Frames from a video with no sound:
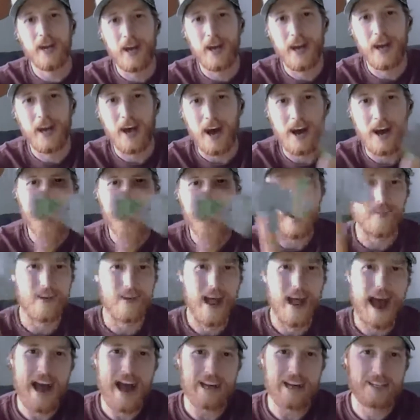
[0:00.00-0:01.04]
I have an
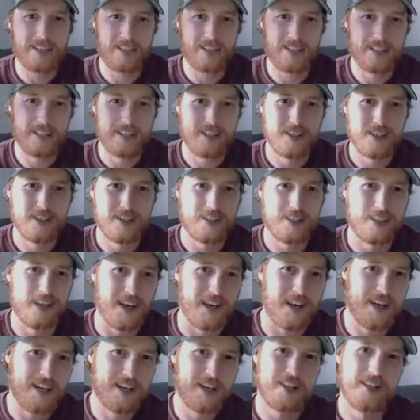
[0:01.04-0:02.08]
axe. See?